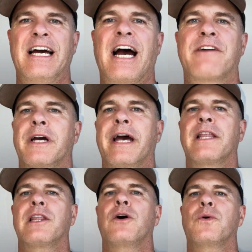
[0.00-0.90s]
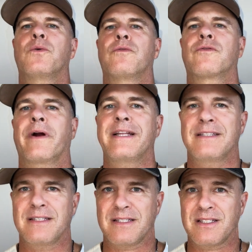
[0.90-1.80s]
Hello,
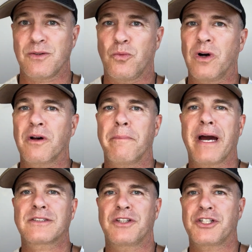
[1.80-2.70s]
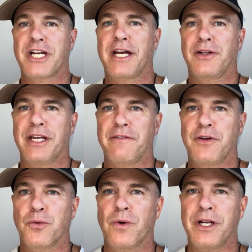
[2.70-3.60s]
friends. Welcome back to the channel. And
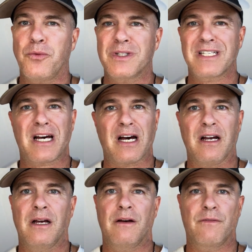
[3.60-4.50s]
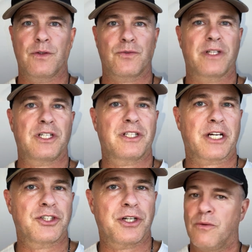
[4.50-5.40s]
if you're running Wazuh for threat
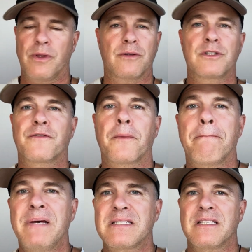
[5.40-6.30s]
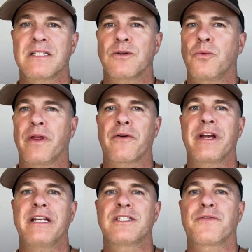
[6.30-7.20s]
detection, whether it's for business or whether
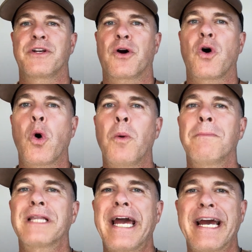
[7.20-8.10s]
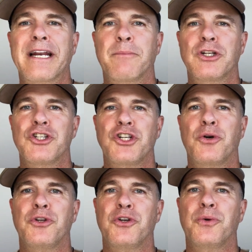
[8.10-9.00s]
it is for your homeland, I'm going to
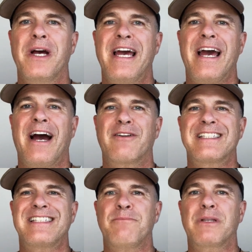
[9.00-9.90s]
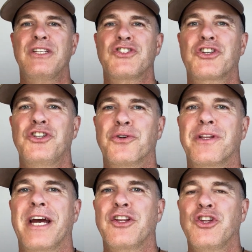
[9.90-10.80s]
show you how to simply
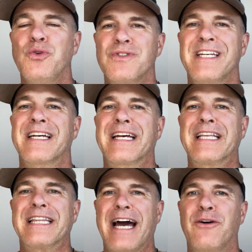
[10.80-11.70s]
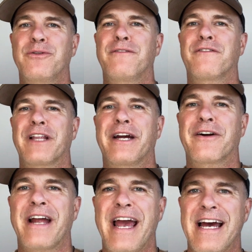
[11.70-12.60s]
secure that using Cloudflare